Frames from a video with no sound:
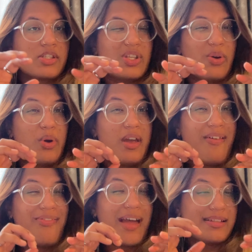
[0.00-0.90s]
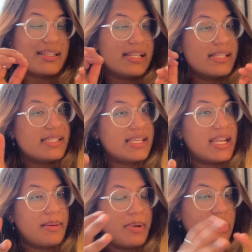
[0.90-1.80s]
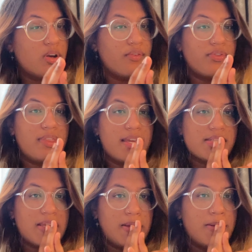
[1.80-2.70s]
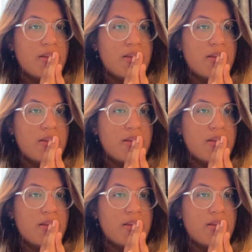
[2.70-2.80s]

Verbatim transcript: So that's an insane amount of things, and